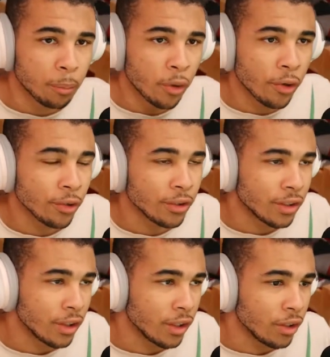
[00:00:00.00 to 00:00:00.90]

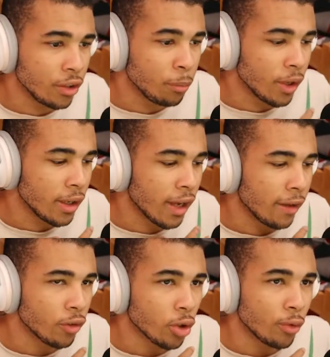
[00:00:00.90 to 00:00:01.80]
parts, then you may
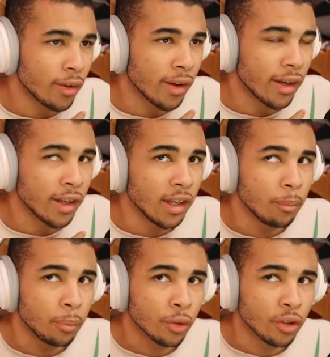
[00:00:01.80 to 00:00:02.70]
have to go ahead
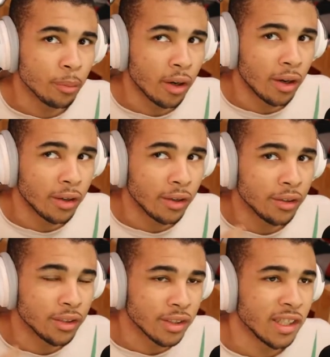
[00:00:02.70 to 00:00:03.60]
and put them on
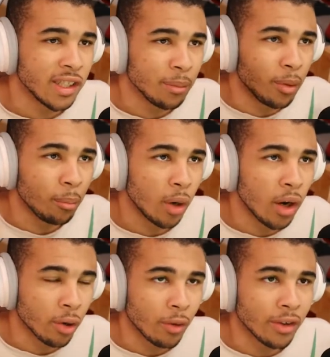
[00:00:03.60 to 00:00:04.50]
the same
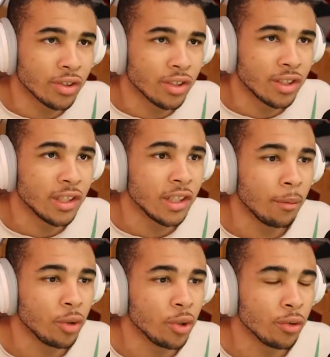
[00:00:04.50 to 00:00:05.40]
model. As you can see,
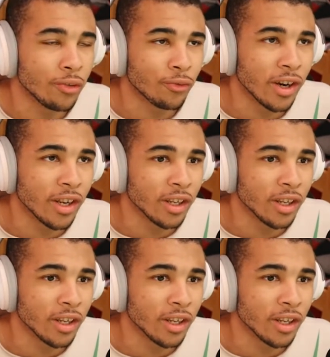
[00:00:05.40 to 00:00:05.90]
I'm doing right